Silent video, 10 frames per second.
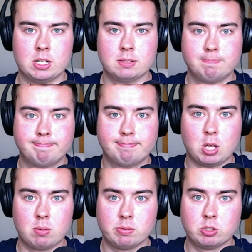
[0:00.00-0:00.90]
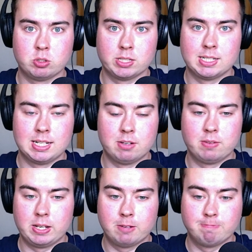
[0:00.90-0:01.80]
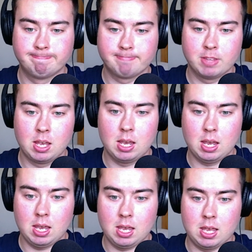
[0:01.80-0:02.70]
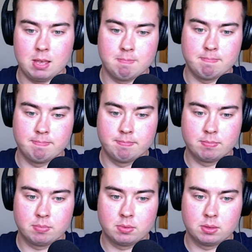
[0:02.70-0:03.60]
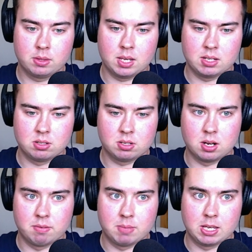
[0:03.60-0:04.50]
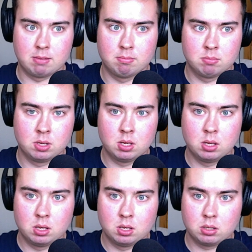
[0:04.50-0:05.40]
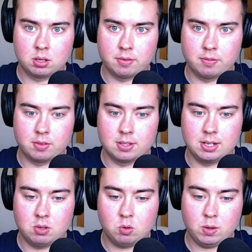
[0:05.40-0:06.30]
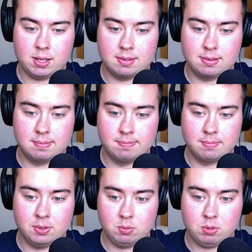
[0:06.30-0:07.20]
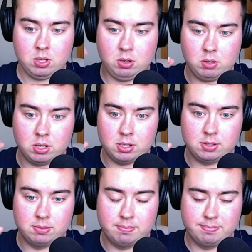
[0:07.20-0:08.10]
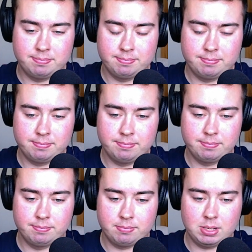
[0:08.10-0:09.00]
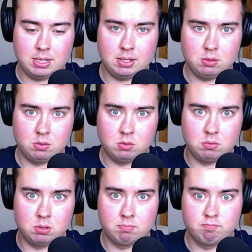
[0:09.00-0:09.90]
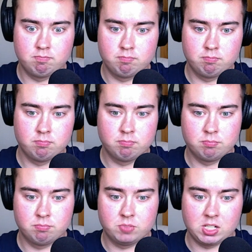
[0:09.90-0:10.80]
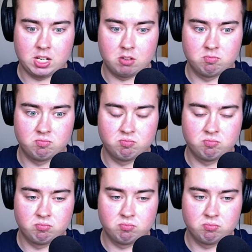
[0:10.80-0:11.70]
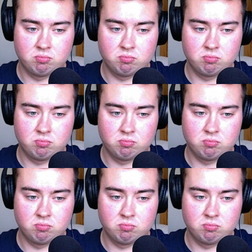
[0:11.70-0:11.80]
But anyway, guys, hope you enjoyed this little video. Um, yeah, it's just kind of me going through this little quiz with you guys. A little video.